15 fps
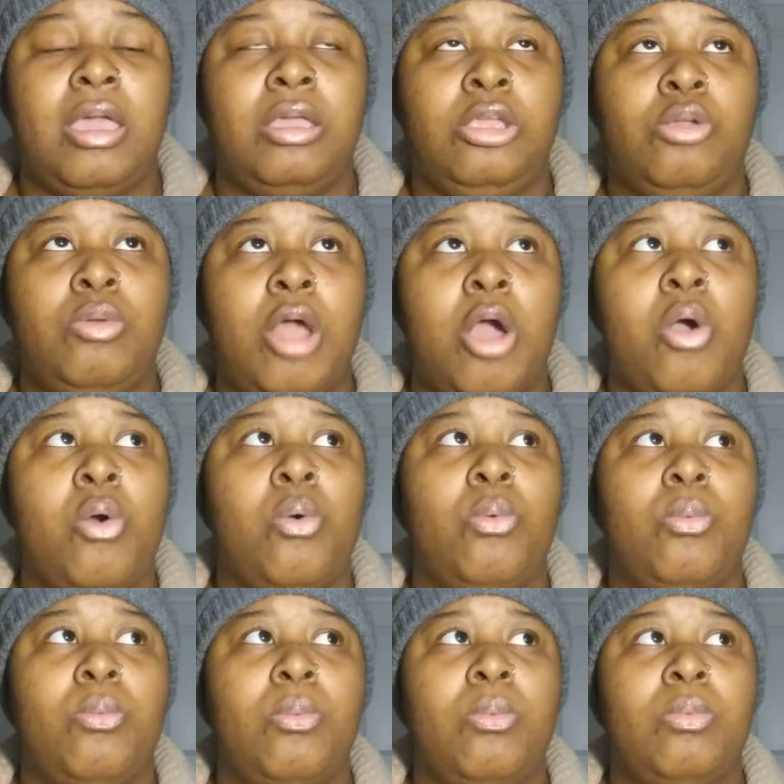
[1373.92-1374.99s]
you
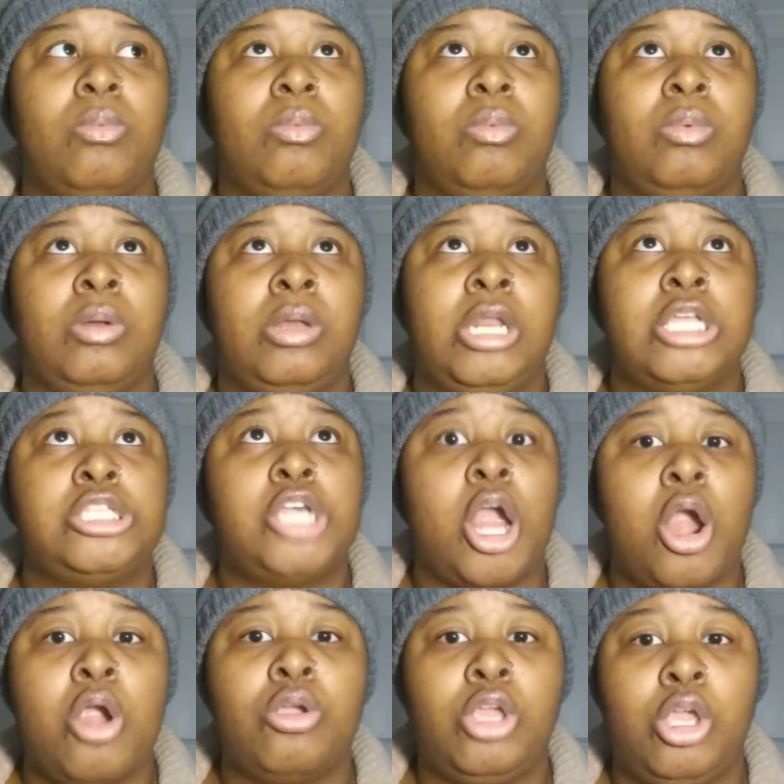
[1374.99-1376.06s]
know,
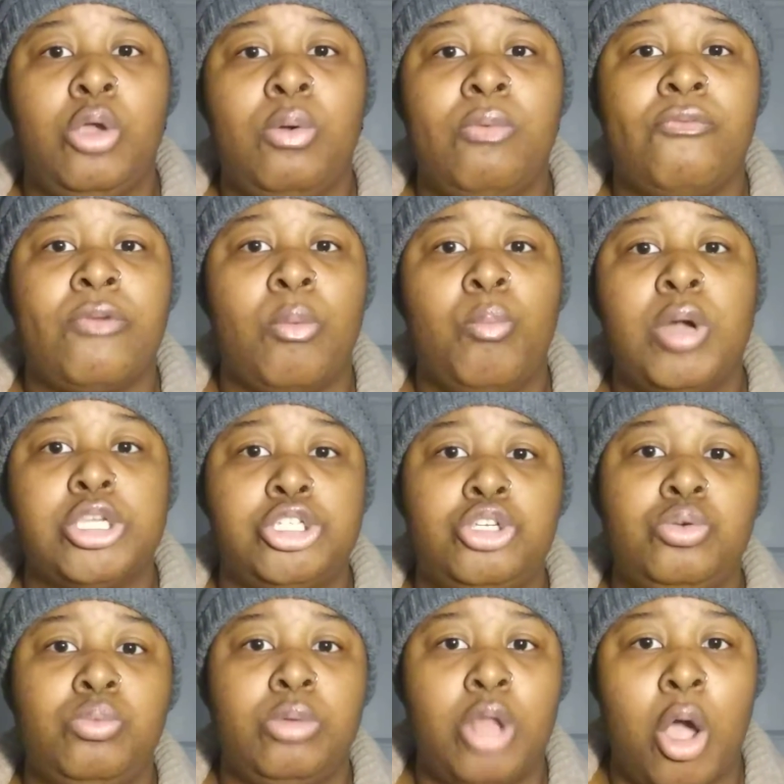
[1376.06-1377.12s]
deter you from what
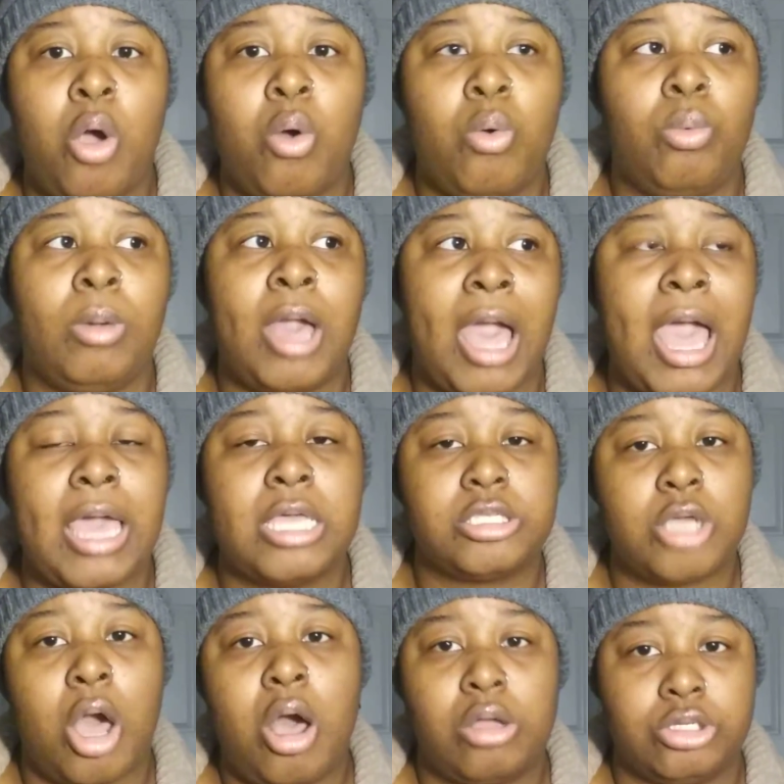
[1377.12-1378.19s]
you know God has
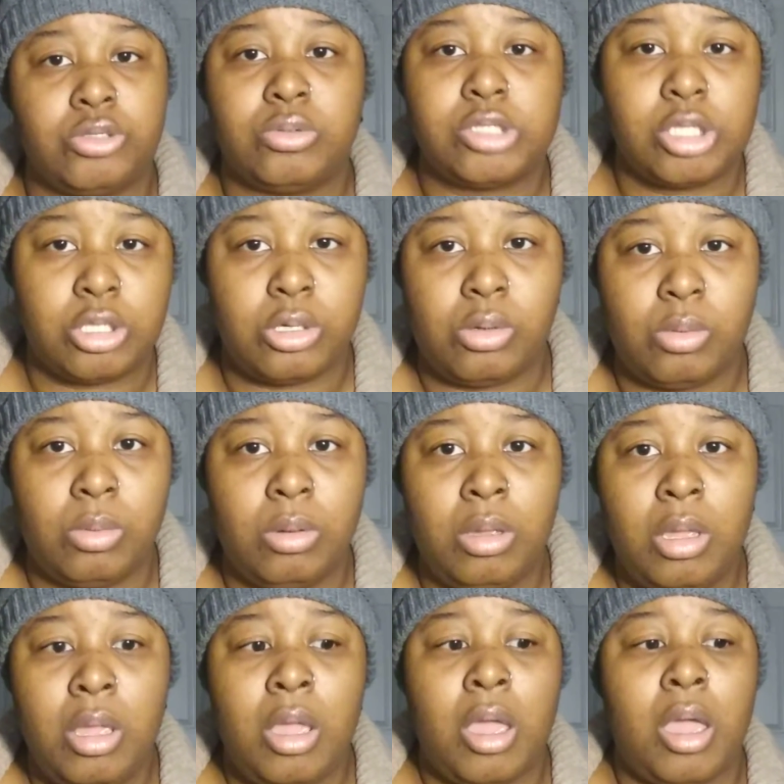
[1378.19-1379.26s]
called you to do.
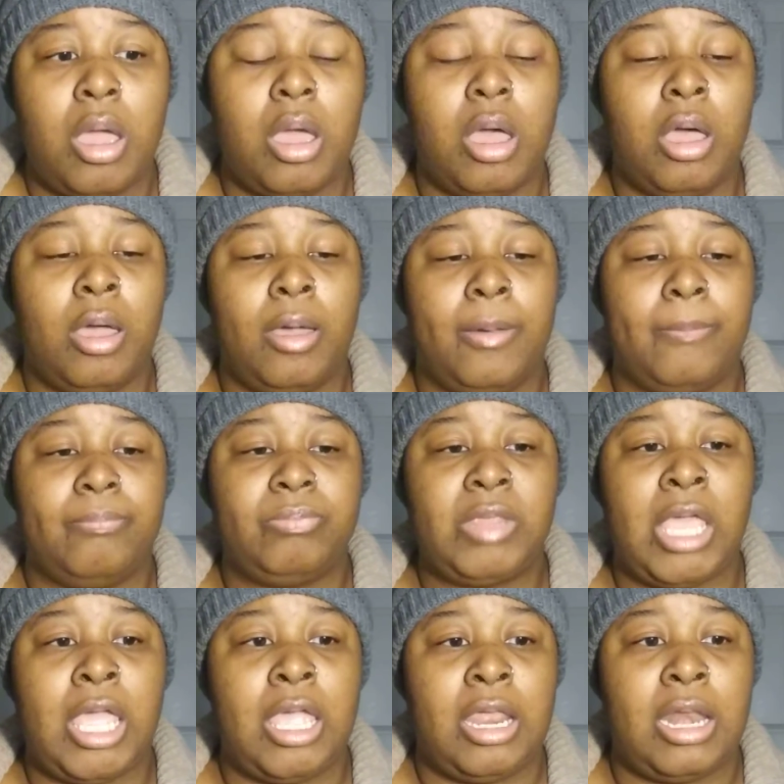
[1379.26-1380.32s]

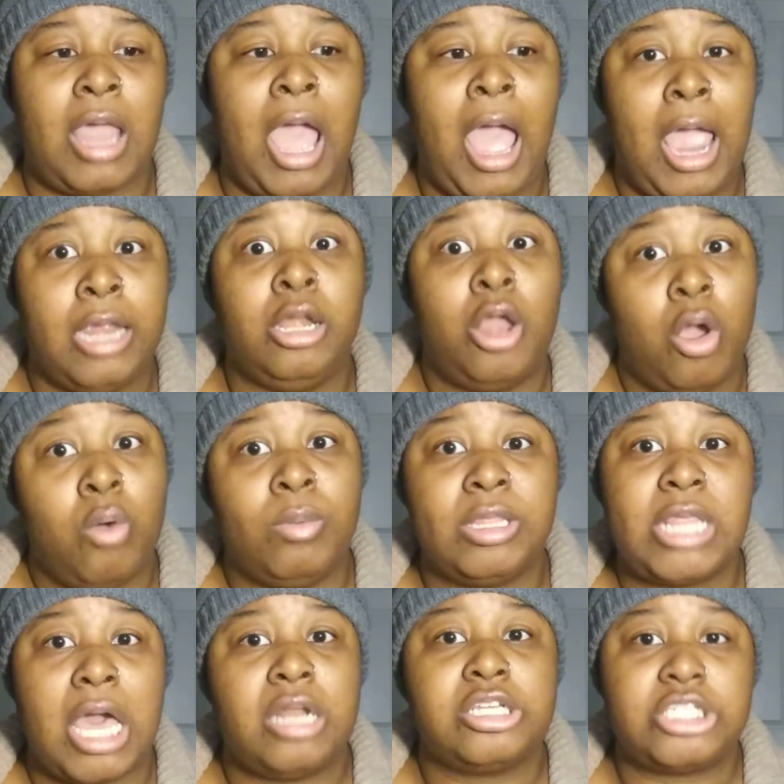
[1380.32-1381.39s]
And I know
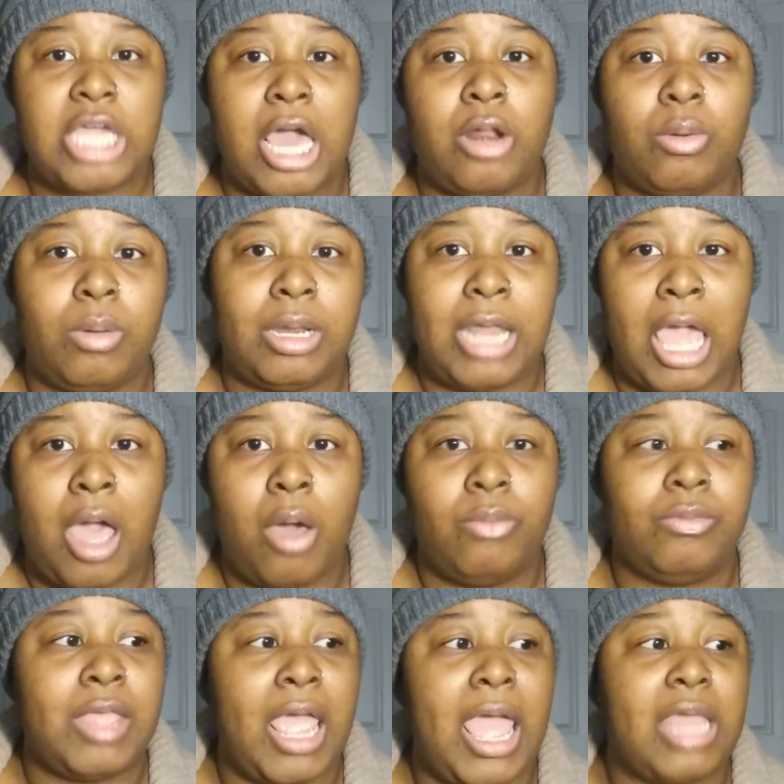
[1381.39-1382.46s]
without a shadow of
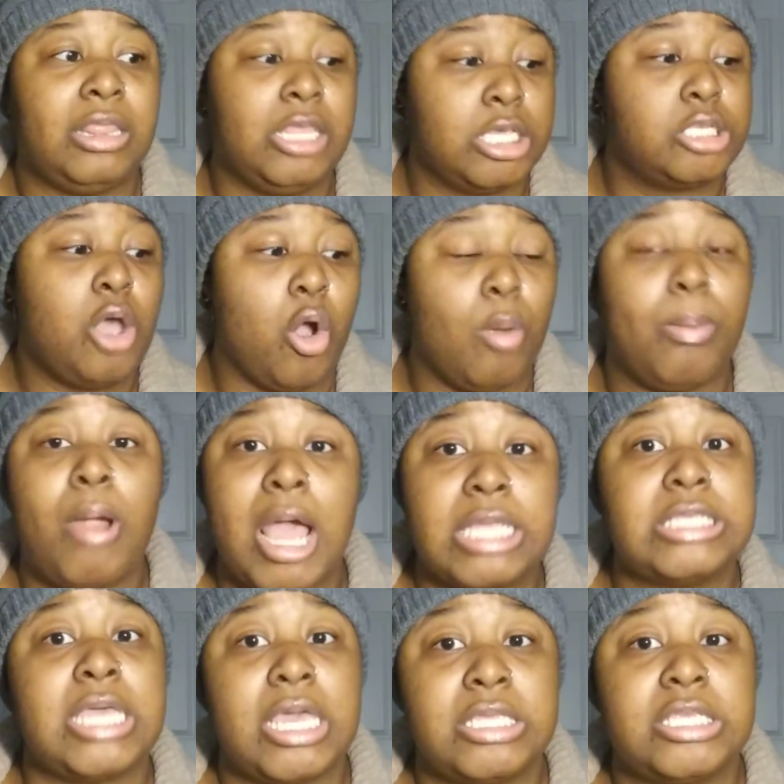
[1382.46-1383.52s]
doubt that this whole
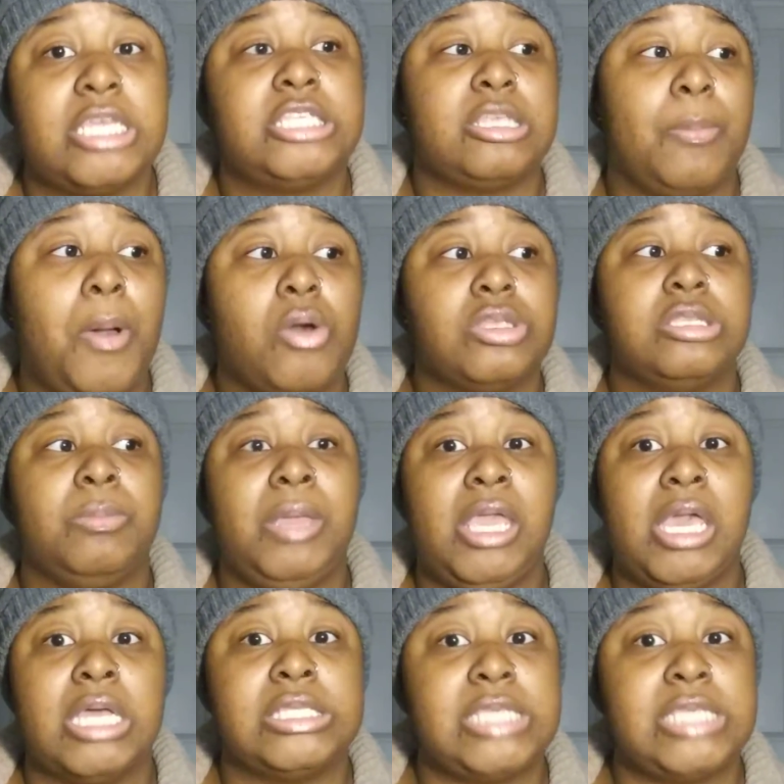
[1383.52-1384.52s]
process is supposed to be a